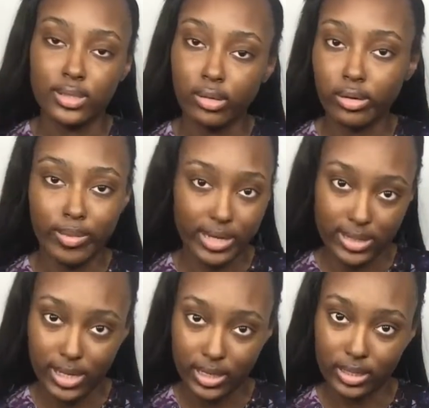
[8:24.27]
don't go by
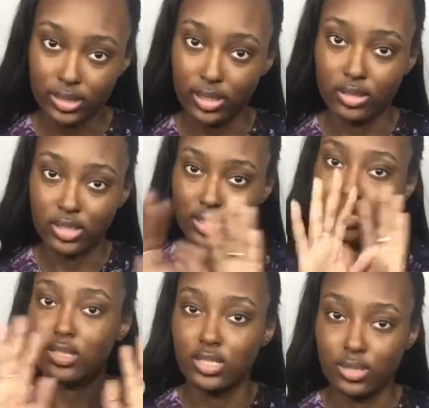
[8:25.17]
this hair yet, y'all.
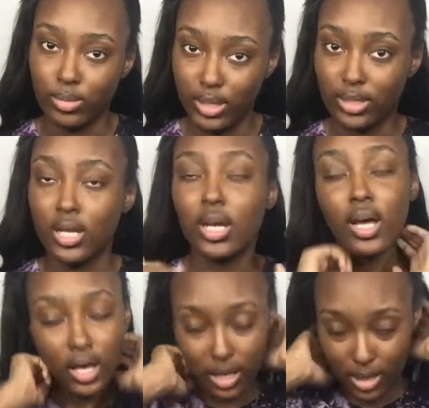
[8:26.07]
Just wait.
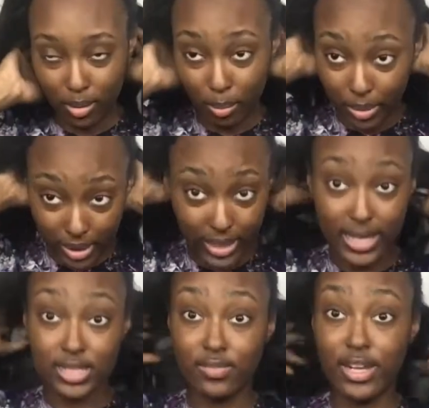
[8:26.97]
But
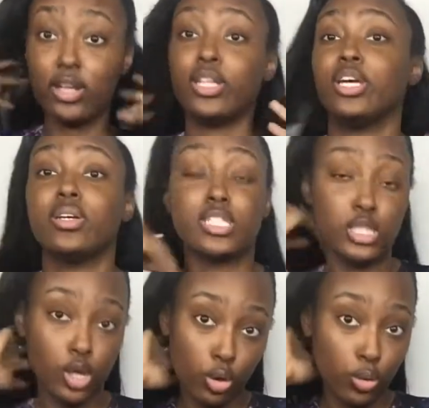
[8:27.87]
as of now, there is
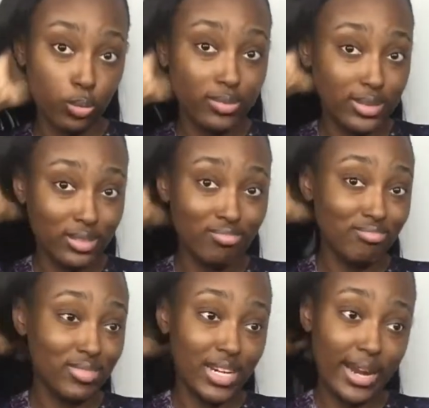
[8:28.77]
no
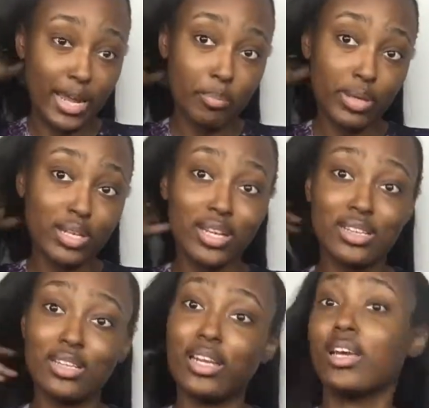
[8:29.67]
naping
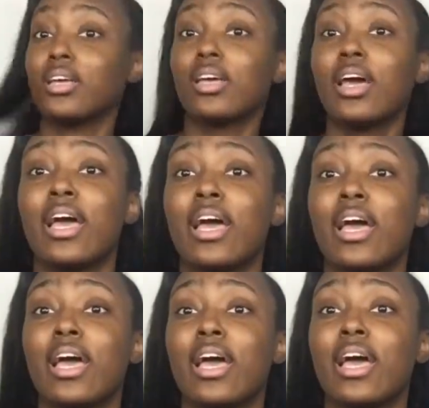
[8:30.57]
at the neck.
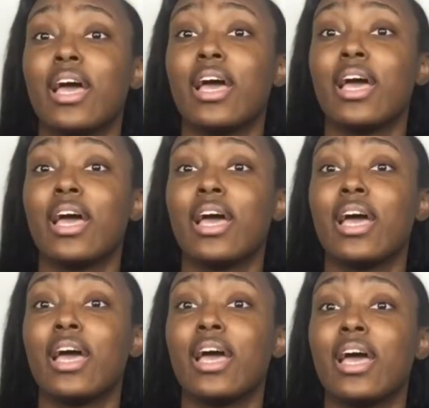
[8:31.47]
And once again, I
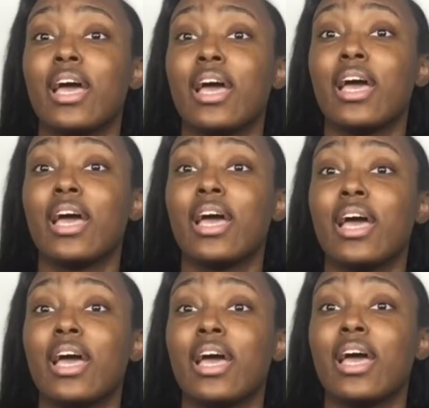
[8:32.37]
don't know what's going
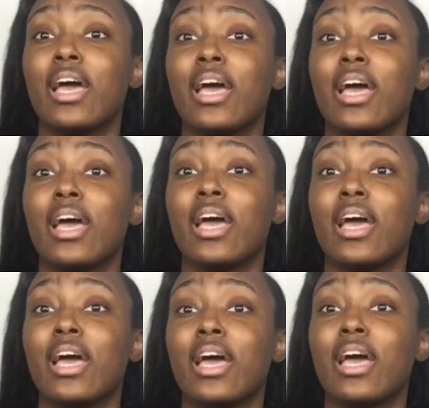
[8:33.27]
on. I guess I'm just in
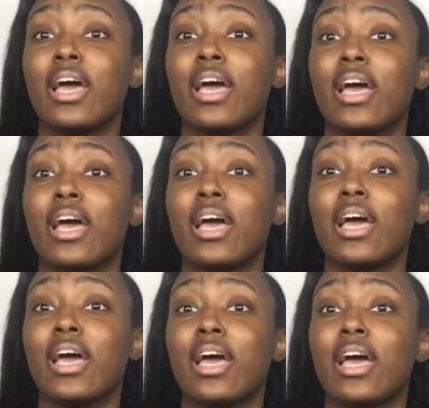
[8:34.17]
a rush to get this
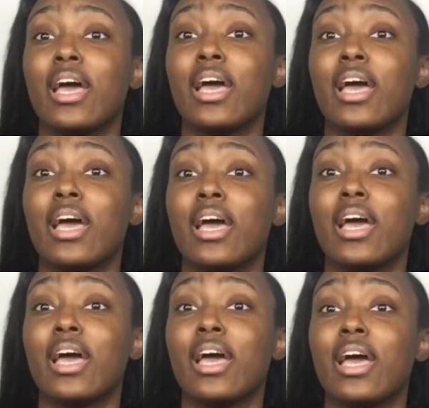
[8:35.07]
video done,
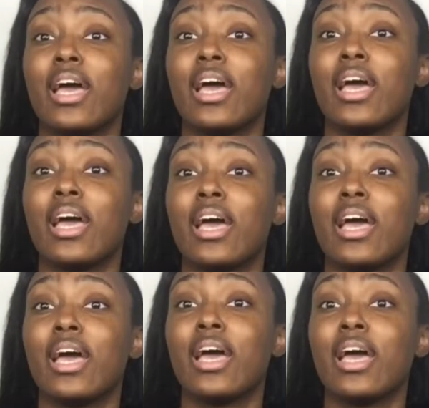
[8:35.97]
but I
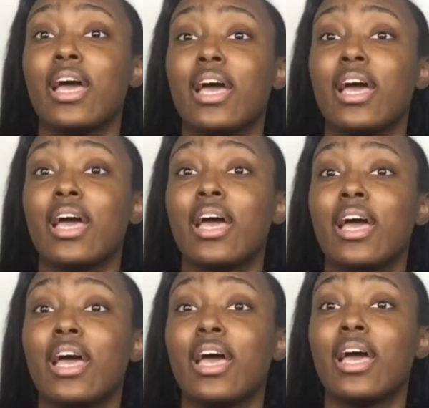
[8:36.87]
meant
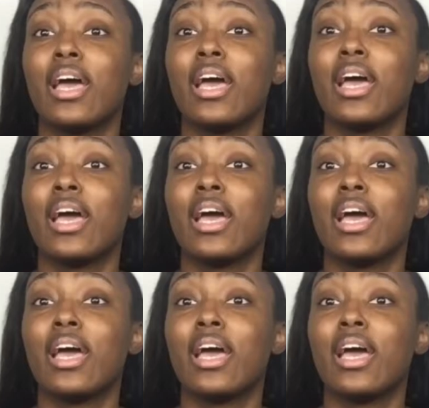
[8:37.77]
matting at the nape.